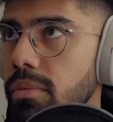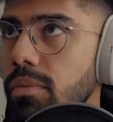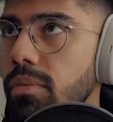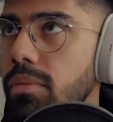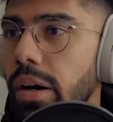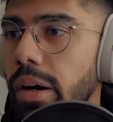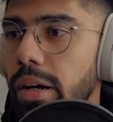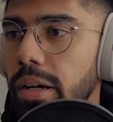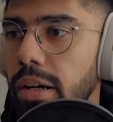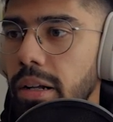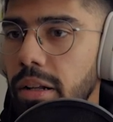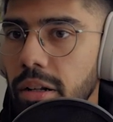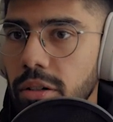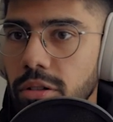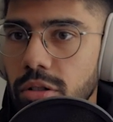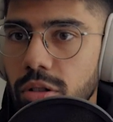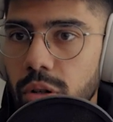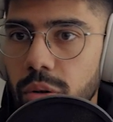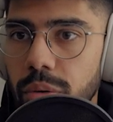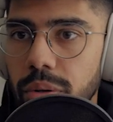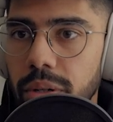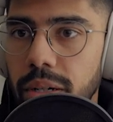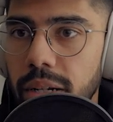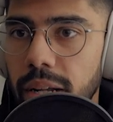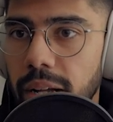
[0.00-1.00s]
Alright, now let's
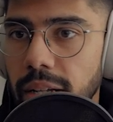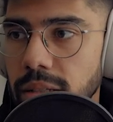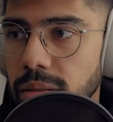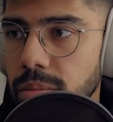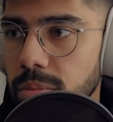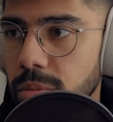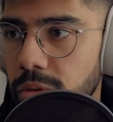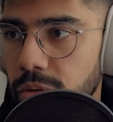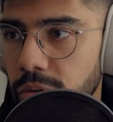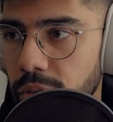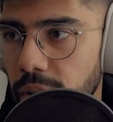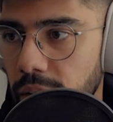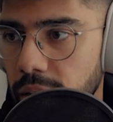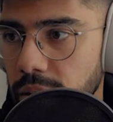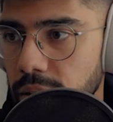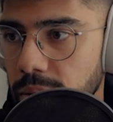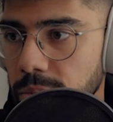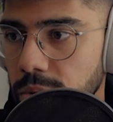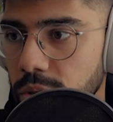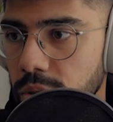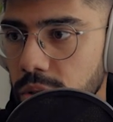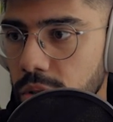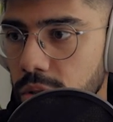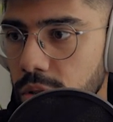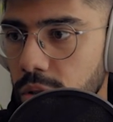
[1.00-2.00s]
go in and add some effects. I'm
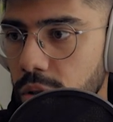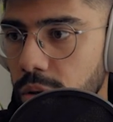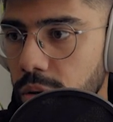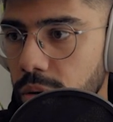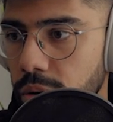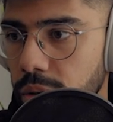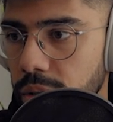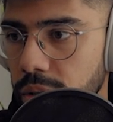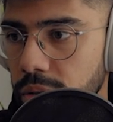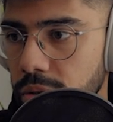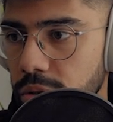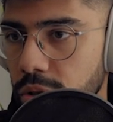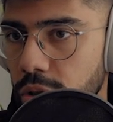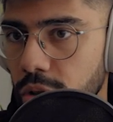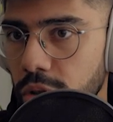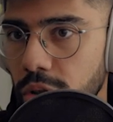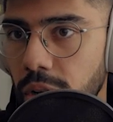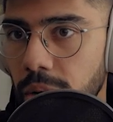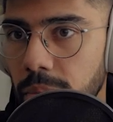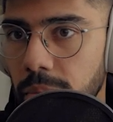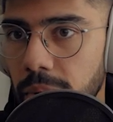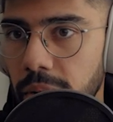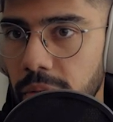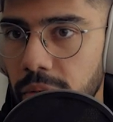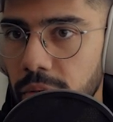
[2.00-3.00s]
just going to go and turn
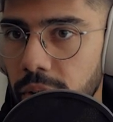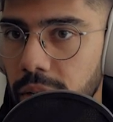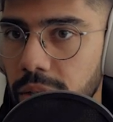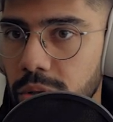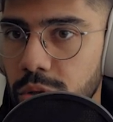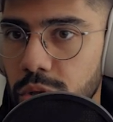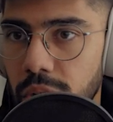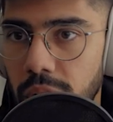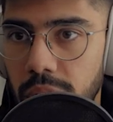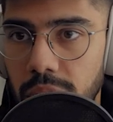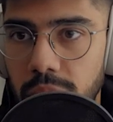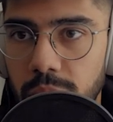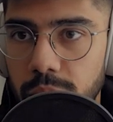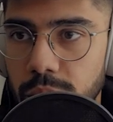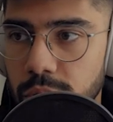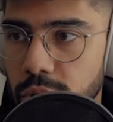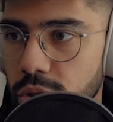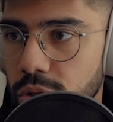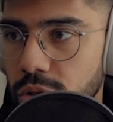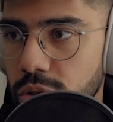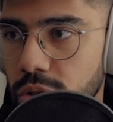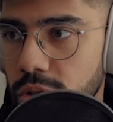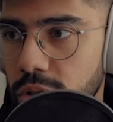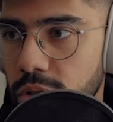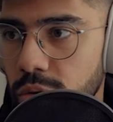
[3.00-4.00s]
on my effect channel, which
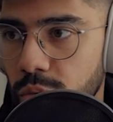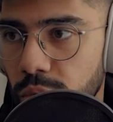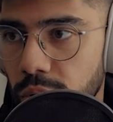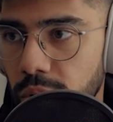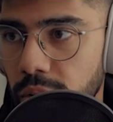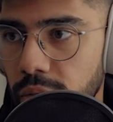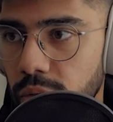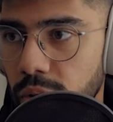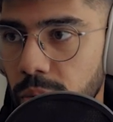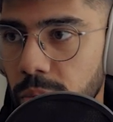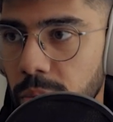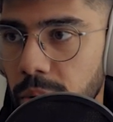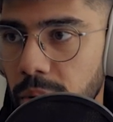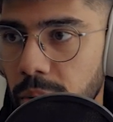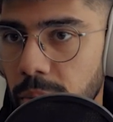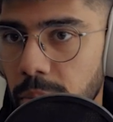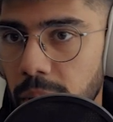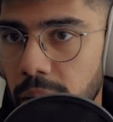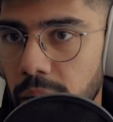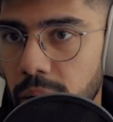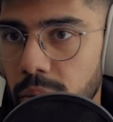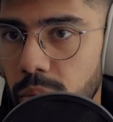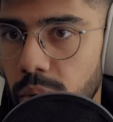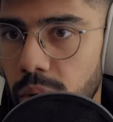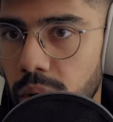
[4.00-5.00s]
is just a reverb on the
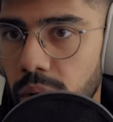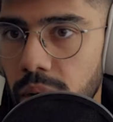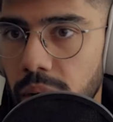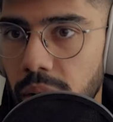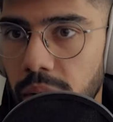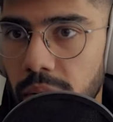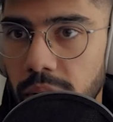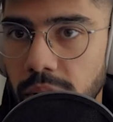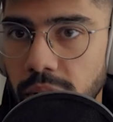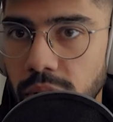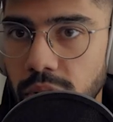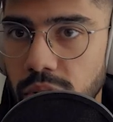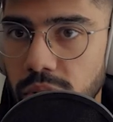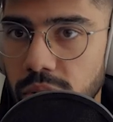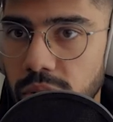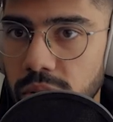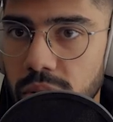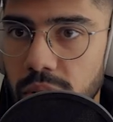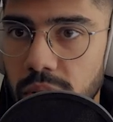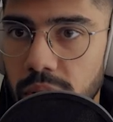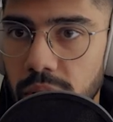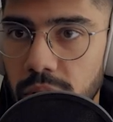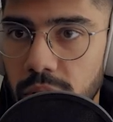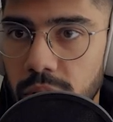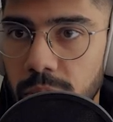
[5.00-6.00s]
main one, and then just
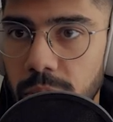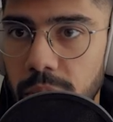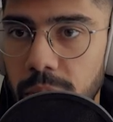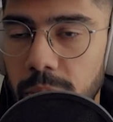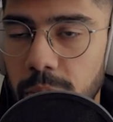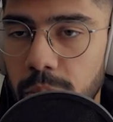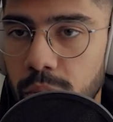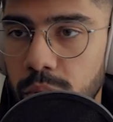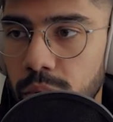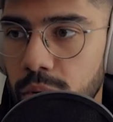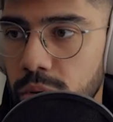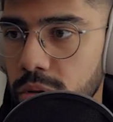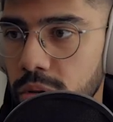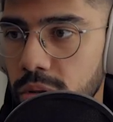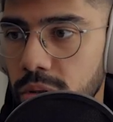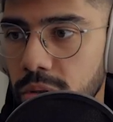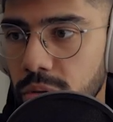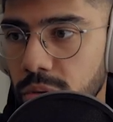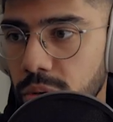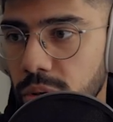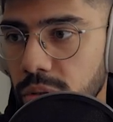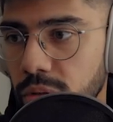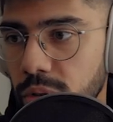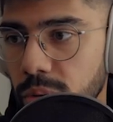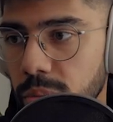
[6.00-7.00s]
a little bit of portal
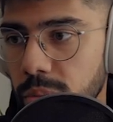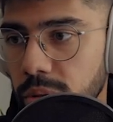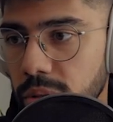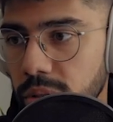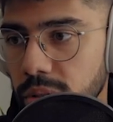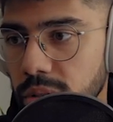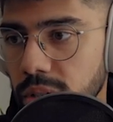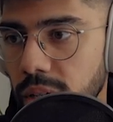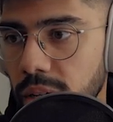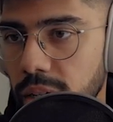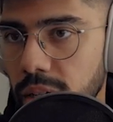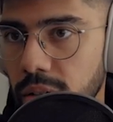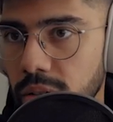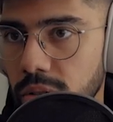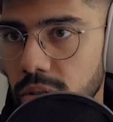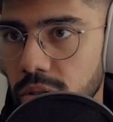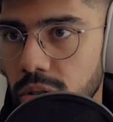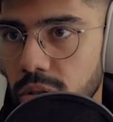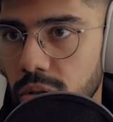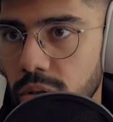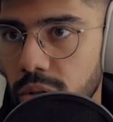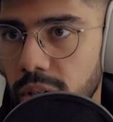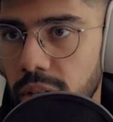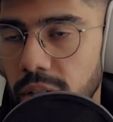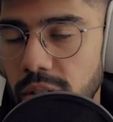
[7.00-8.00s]
and reverb on the second.
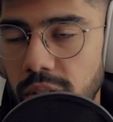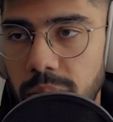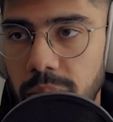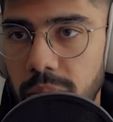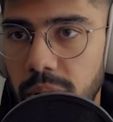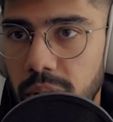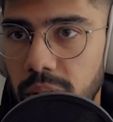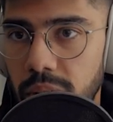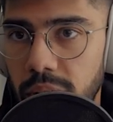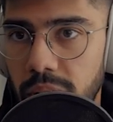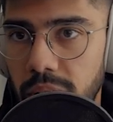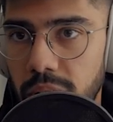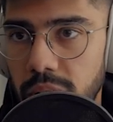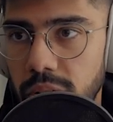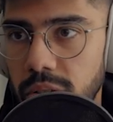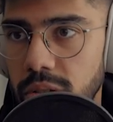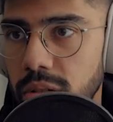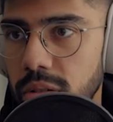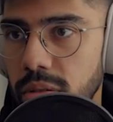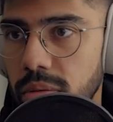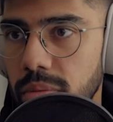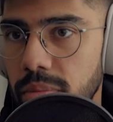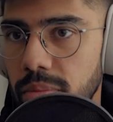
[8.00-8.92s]
So you get something like this.